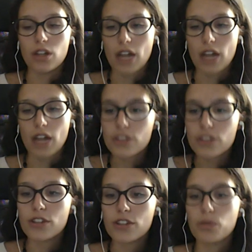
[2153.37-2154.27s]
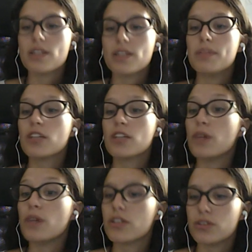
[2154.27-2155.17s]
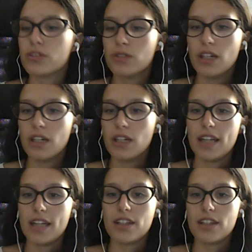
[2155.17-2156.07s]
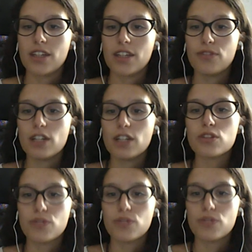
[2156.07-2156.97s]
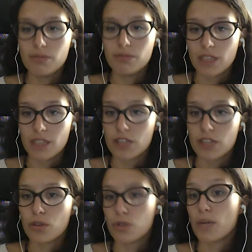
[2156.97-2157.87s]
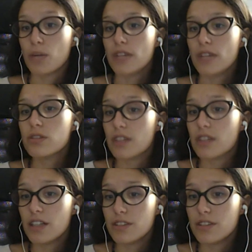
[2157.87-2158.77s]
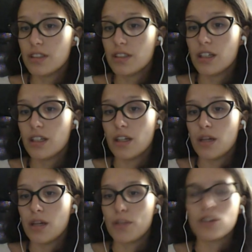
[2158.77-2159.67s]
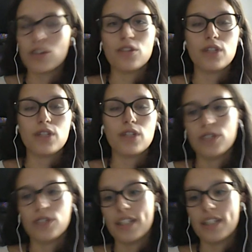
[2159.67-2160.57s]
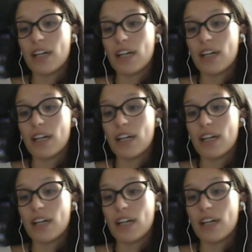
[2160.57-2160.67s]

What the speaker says: understand what's happening around you, and I think philosophy is a good way to start, but not the philosophy that I